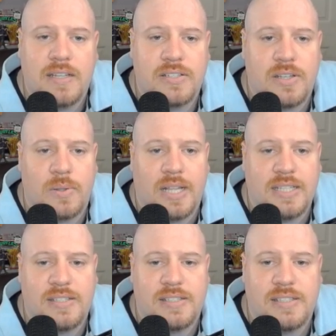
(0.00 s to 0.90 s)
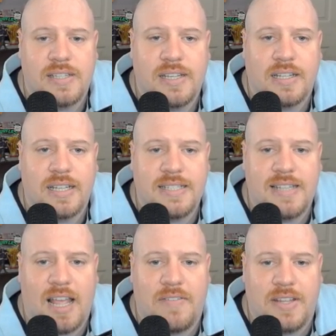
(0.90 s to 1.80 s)
So let's
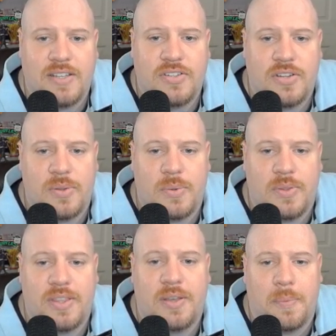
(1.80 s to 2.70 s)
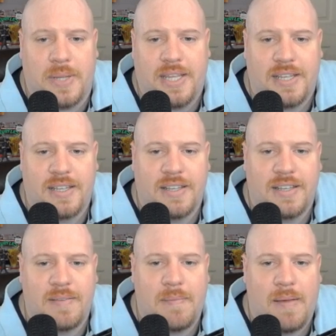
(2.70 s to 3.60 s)
dive into the Wii.
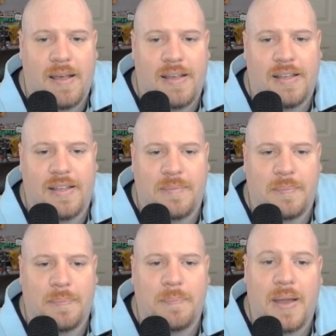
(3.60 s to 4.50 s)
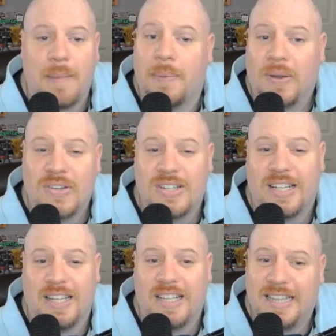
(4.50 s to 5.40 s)
My
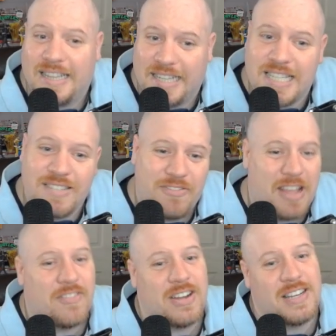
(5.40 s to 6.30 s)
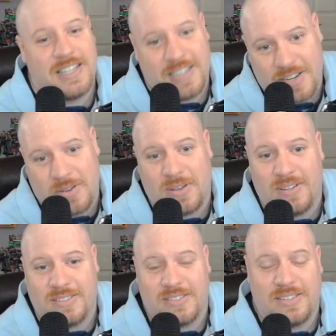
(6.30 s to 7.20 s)
personally least favorite Nintendo
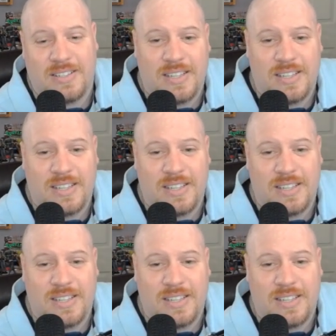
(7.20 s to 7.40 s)
console.